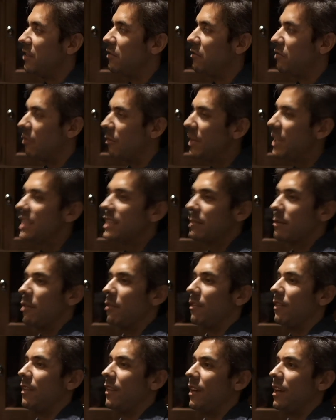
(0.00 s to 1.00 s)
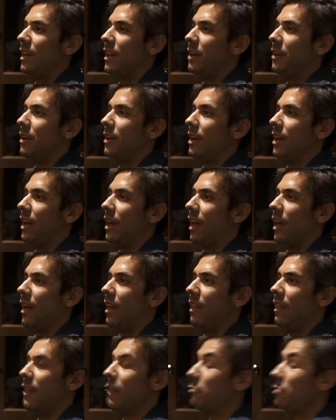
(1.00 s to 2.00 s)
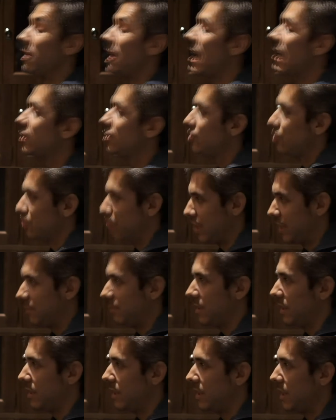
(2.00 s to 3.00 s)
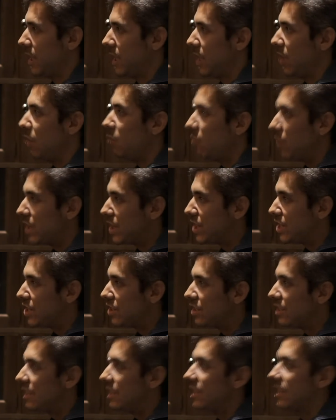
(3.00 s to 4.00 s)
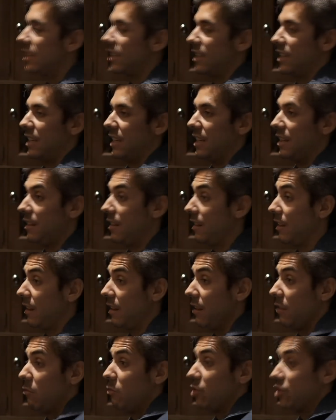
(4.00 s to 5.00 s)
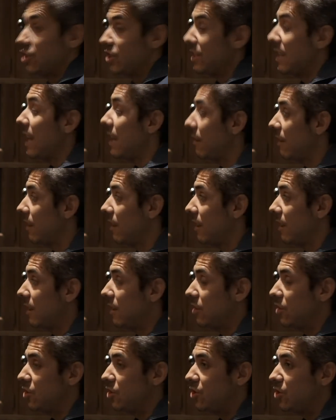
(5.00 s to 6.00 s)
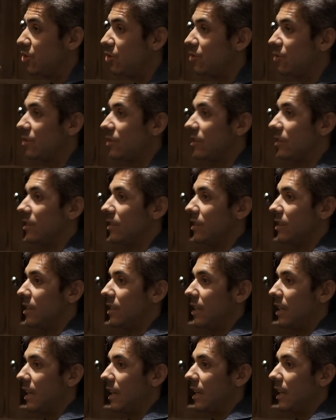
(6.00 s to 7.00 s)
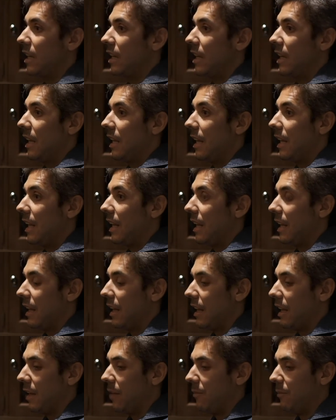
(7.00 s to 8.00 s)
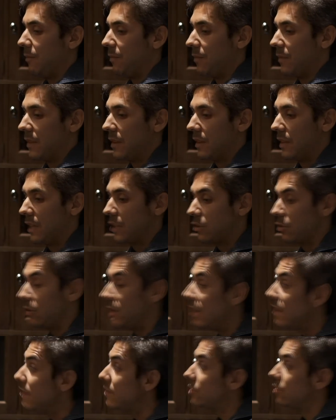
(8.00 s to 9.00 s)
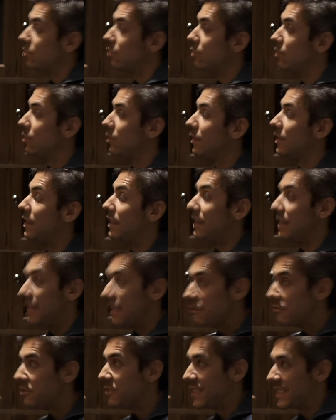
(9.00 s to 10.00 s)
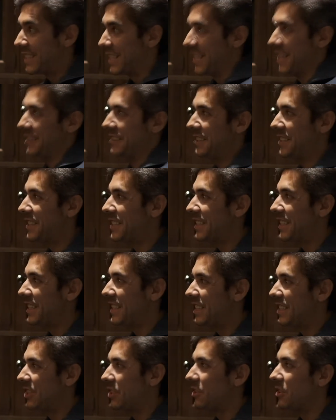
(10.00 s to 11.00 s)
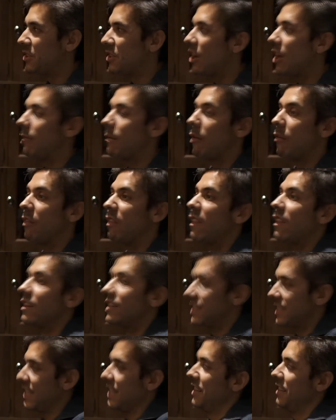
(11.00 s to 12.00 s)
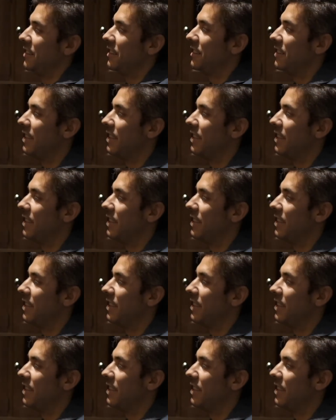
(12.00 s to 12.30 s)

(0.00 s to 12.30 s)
For me, it's about the relationship, which that should lead to different sales. So it's not about the sale.